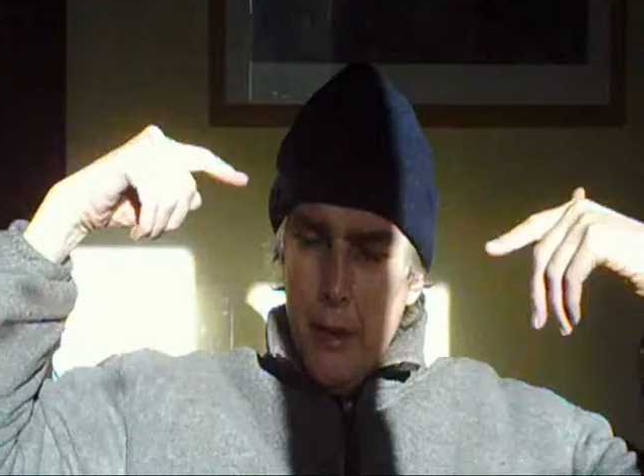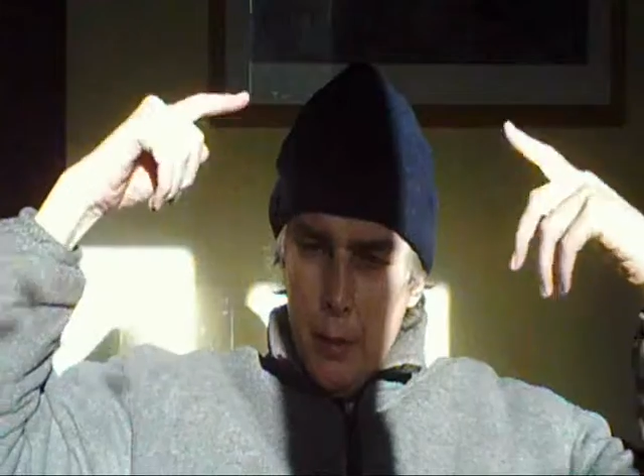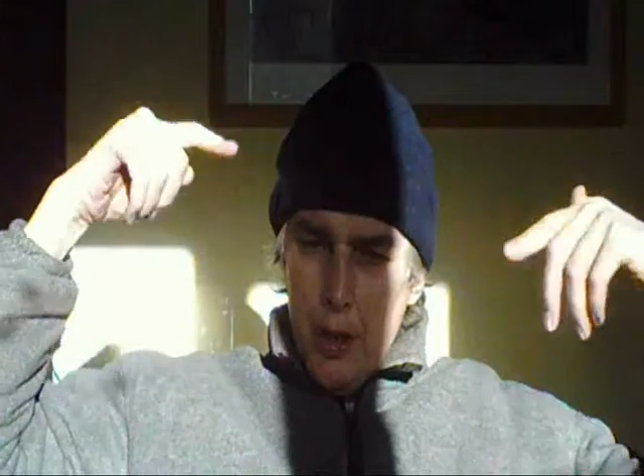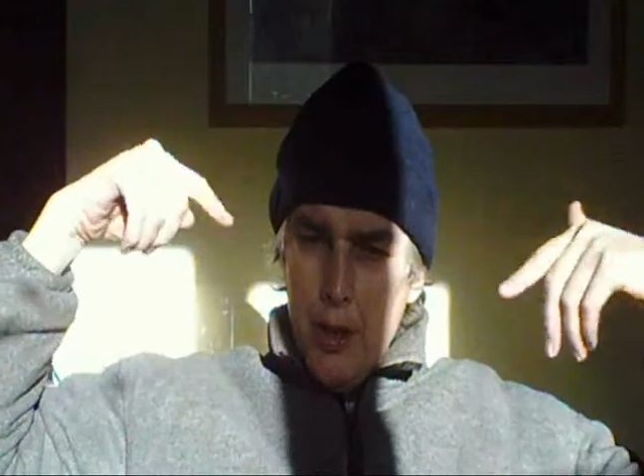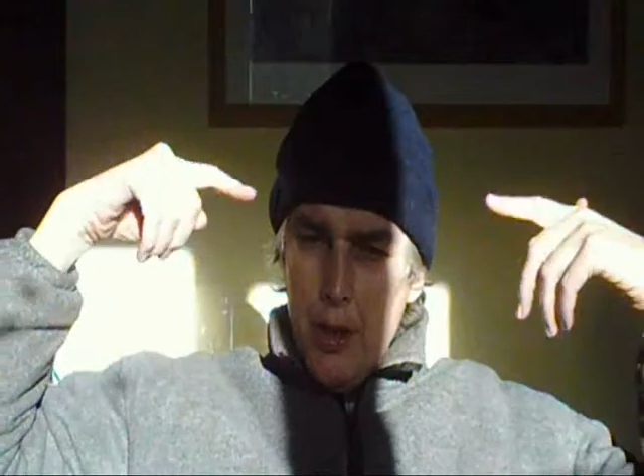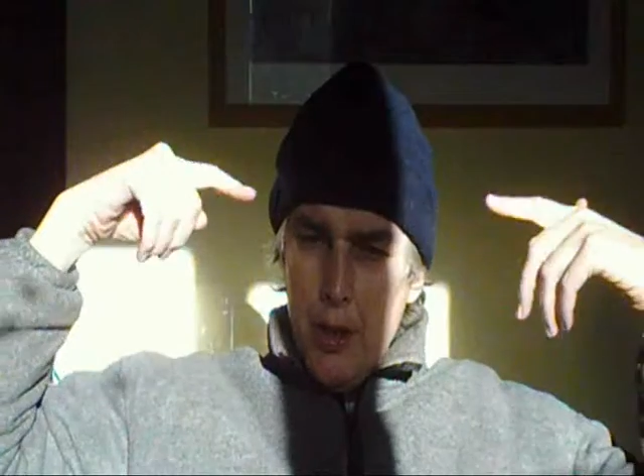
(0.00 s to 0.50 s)

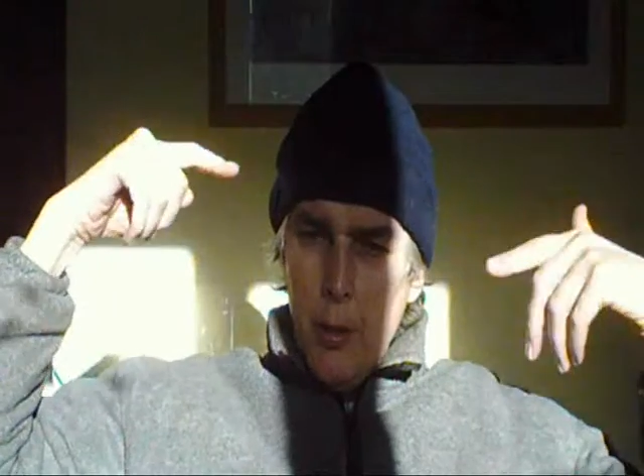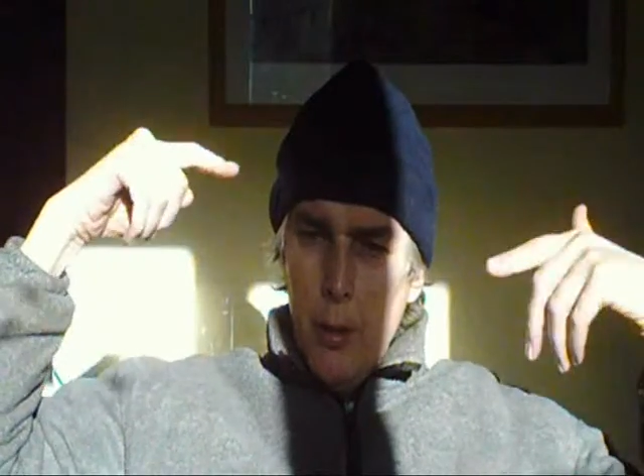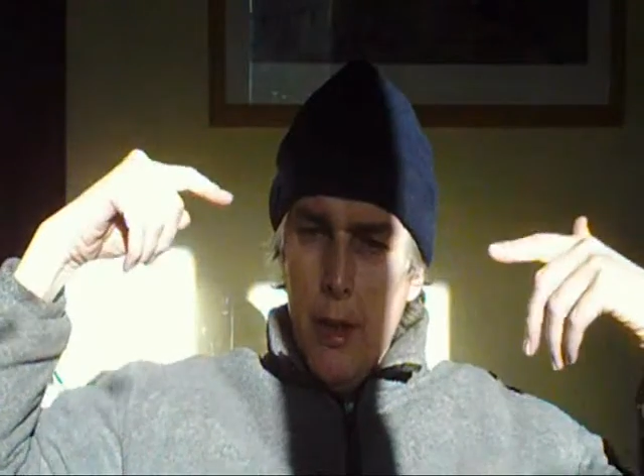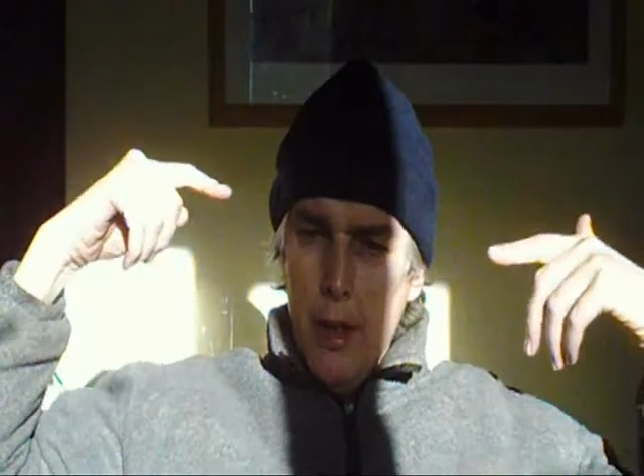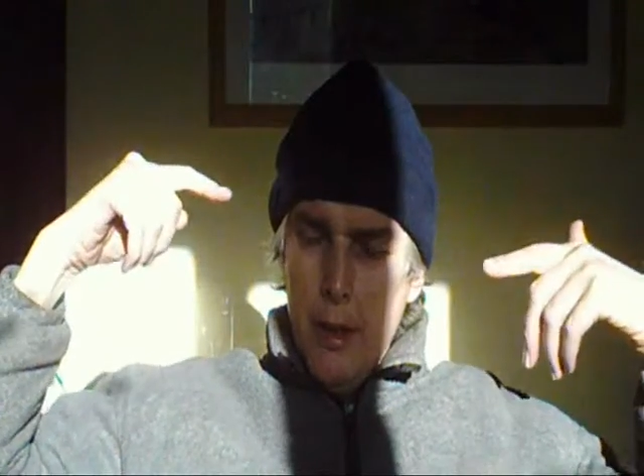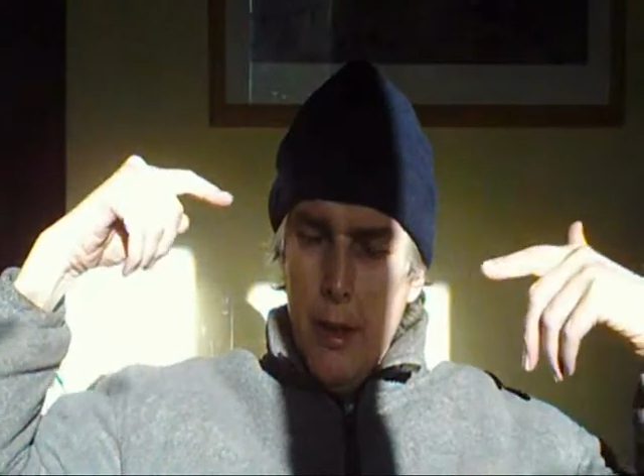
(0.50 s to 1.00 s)
which is
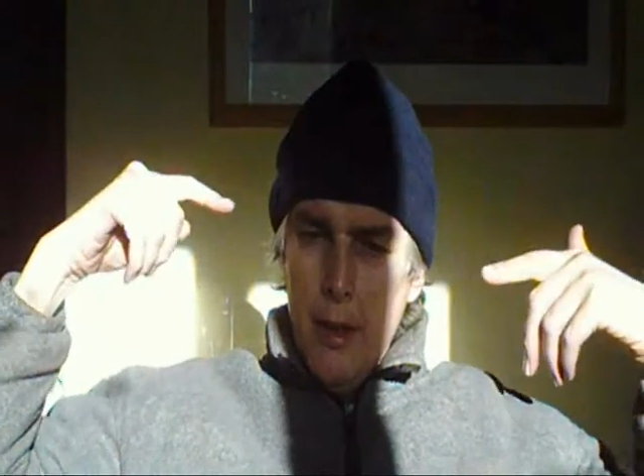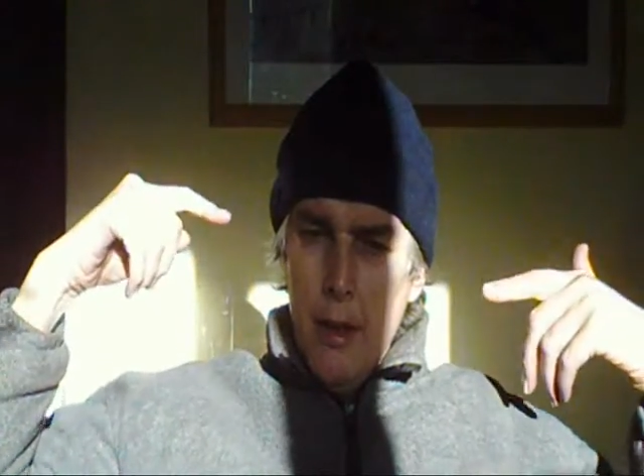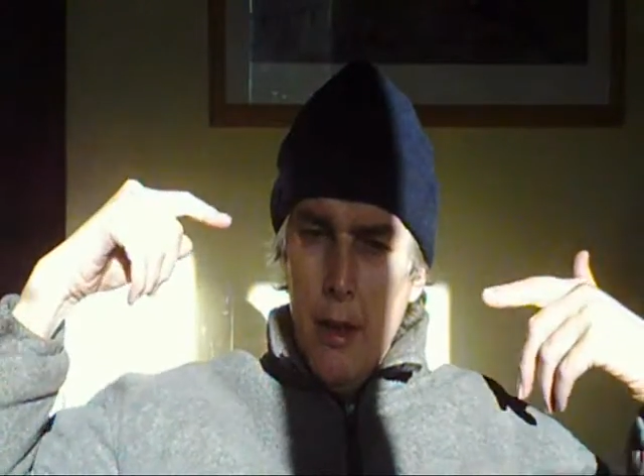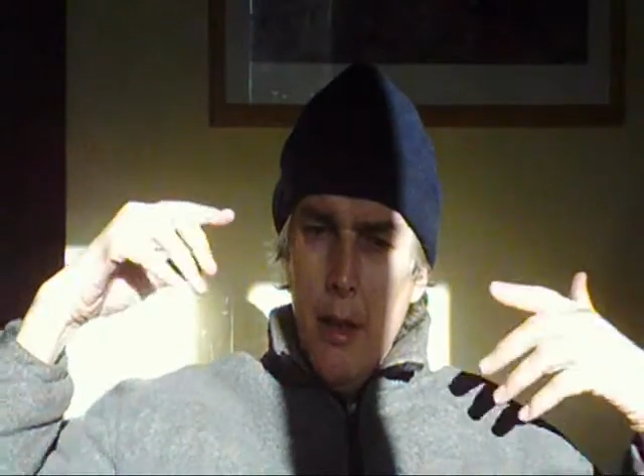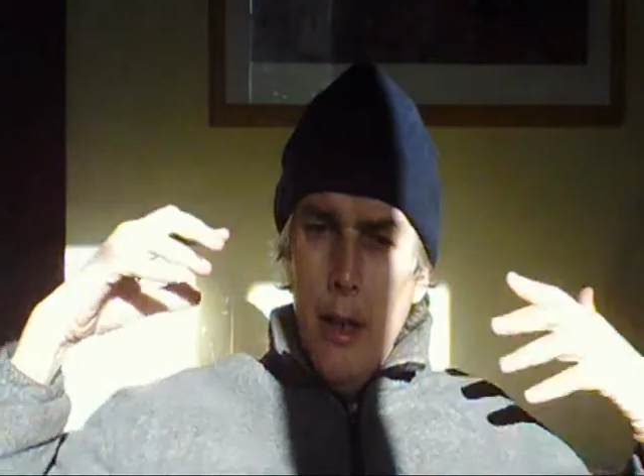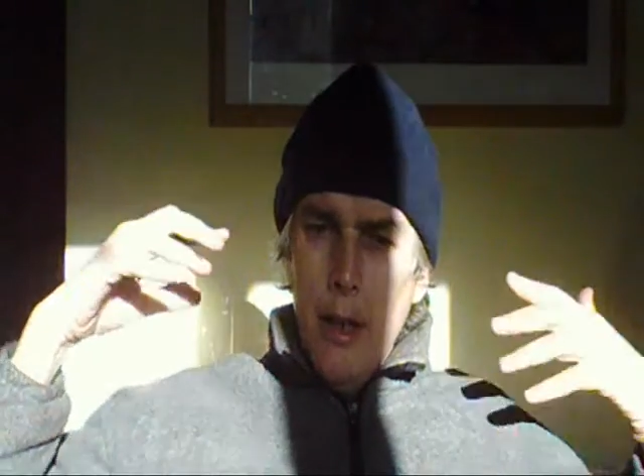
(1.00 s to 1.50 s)
doing
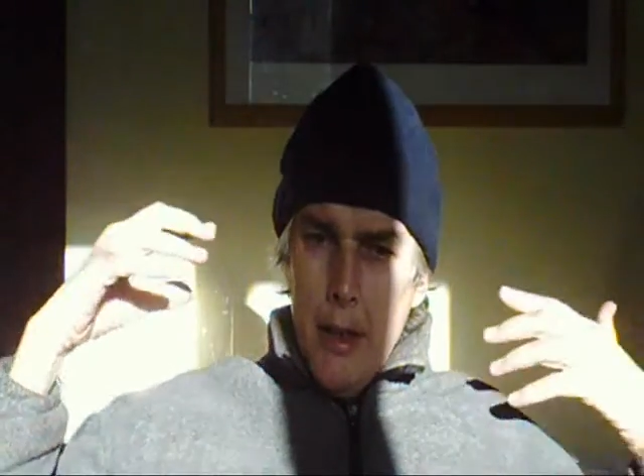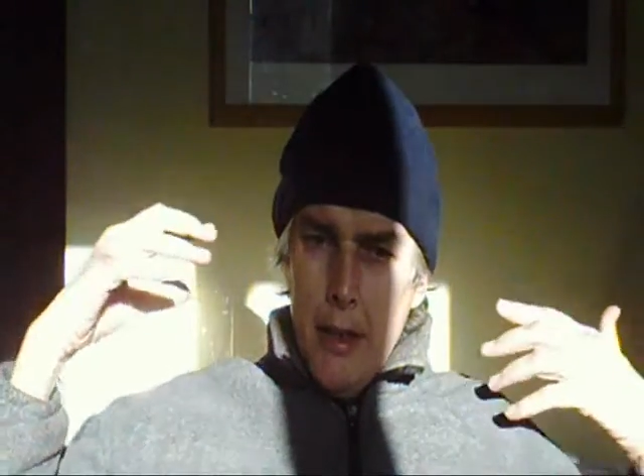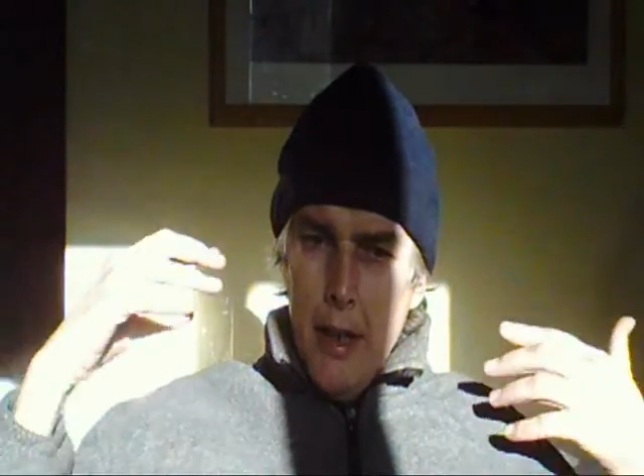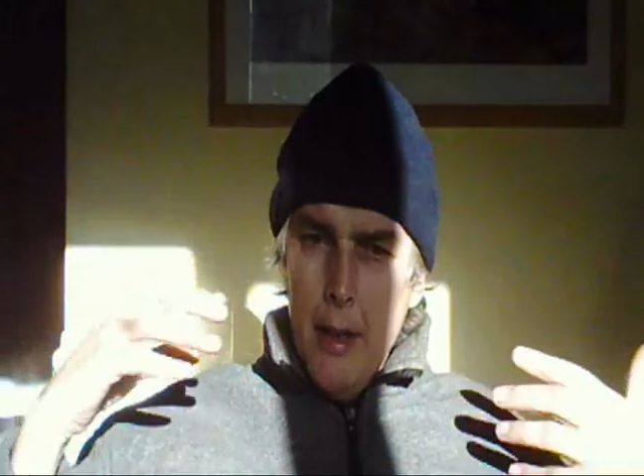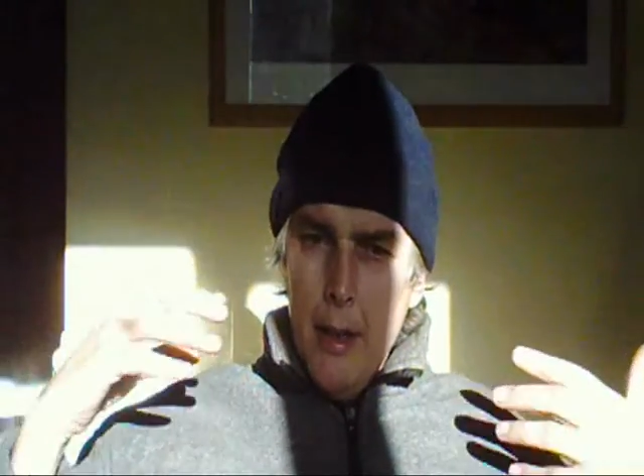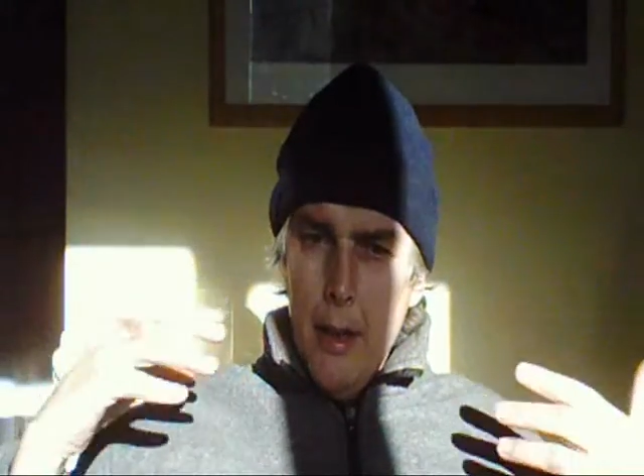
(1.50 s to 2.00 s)

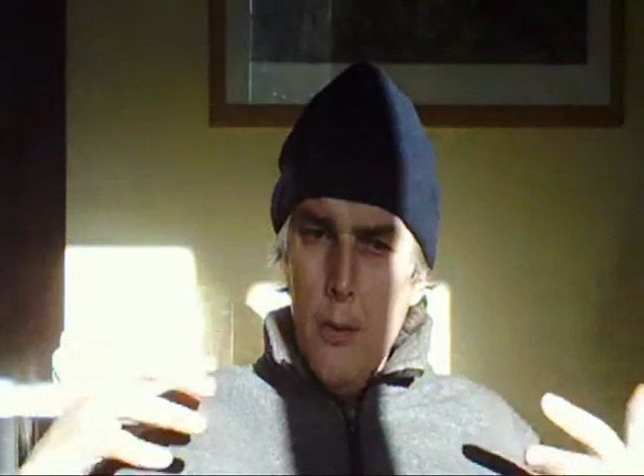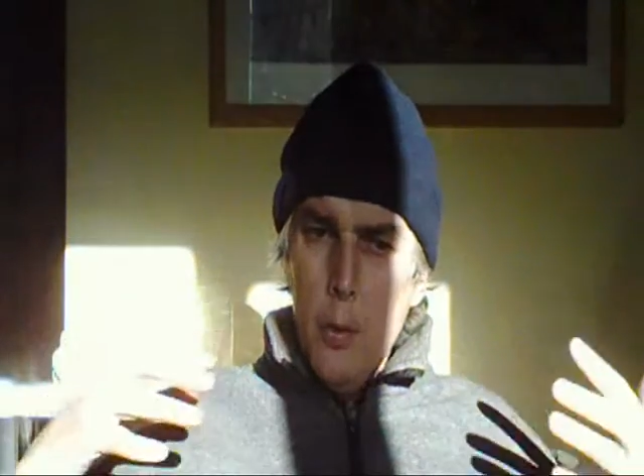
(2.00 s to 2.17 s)
it.